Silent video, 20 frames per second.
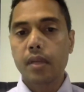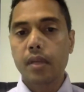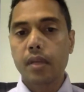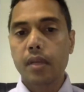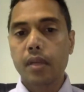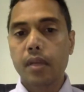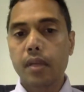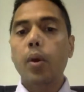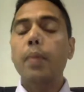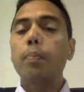
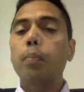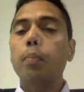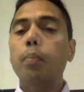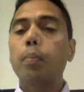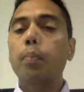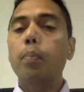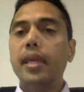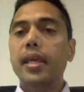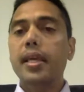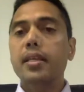So
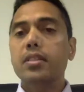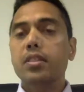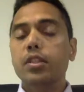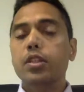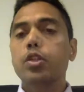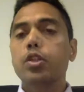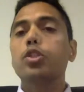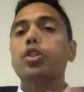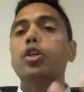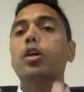important thing
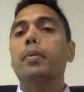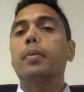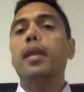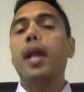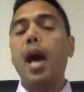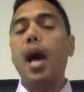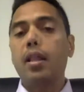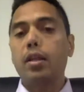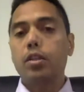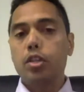is your
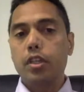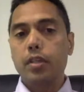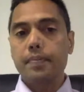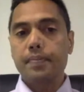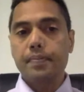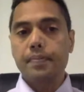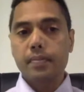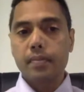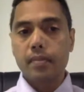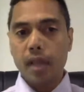terminology.
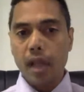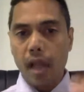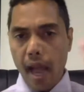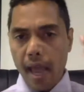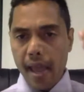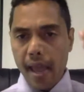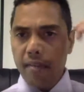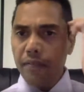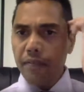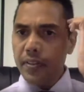
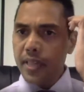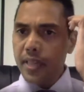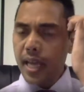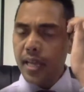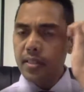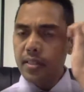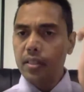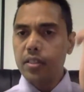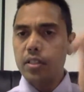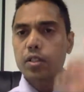I
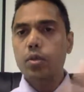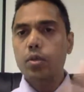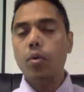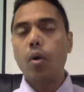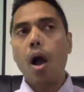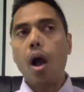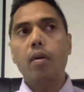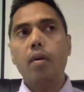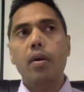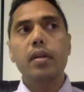emphasize this to
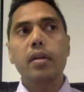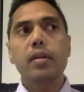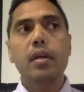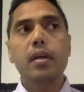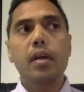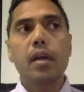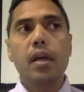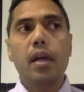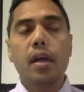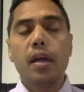our
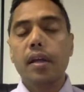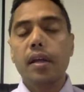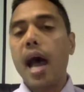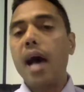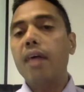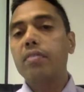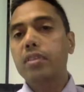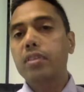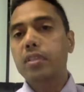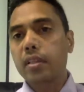
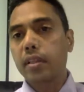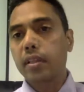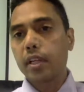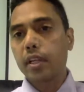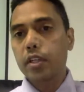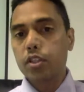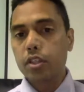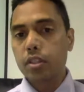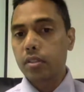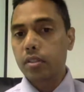novice
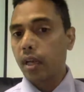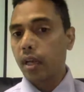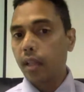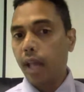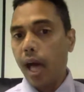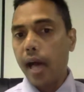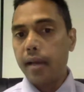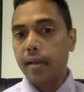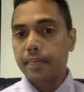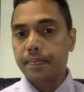clinicians a
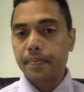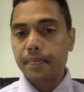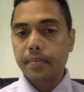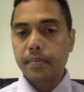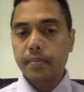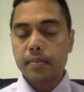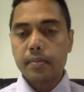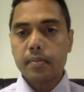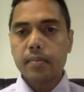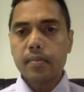lot.
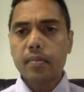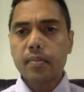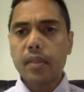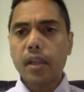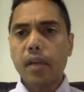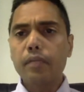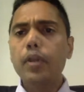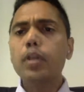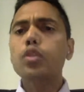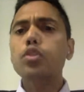
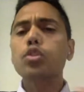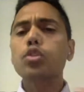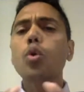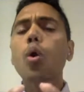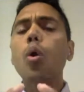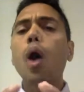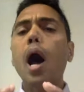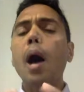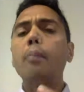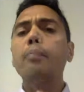We're
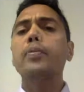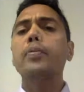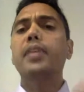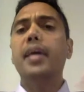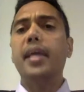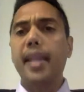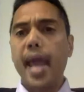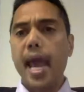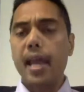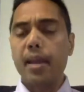so up with
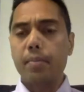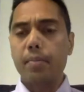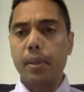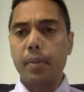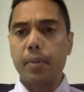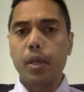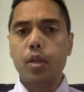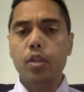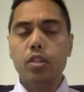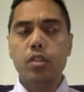anatomy
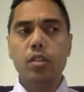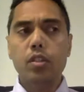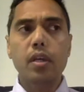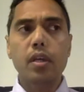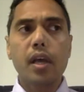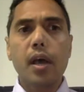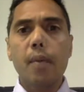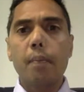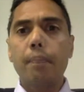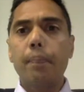because
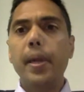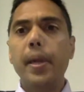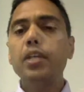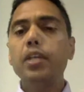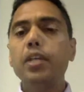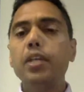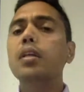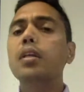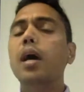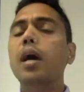
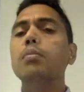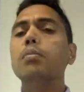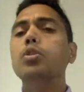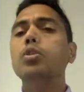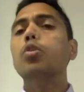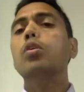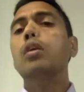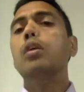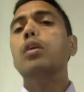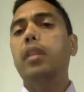patient comes
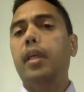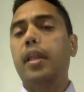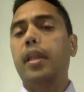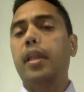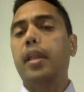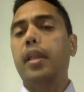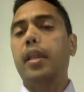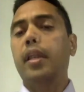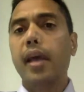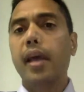to our
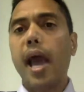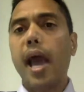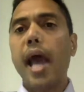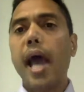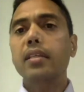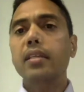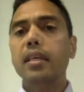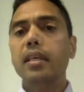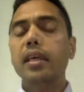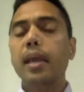clinic
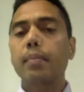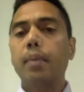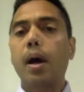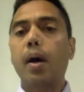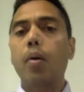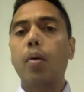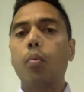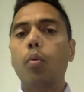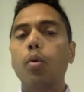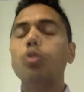asking
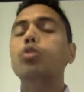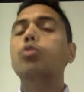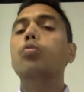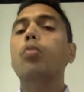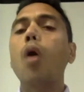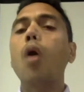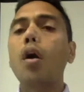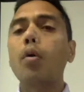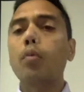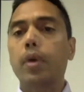about what's
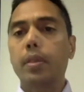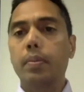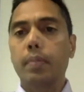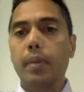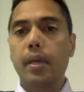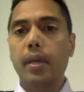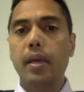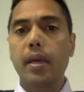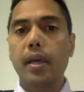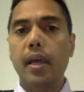wrong with
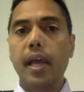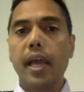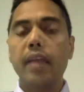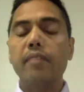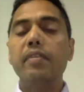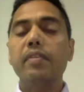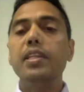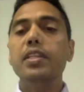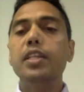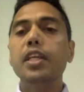me,
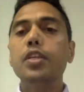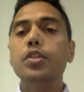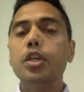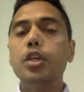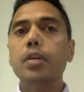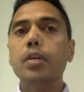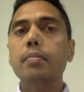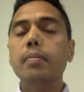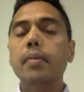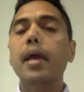and we teach
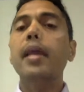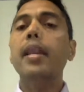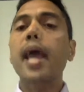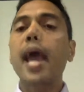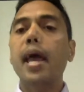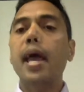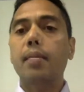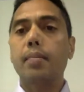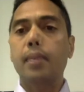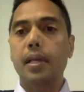him
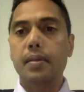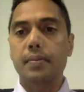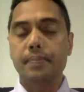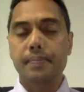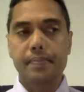anatomy.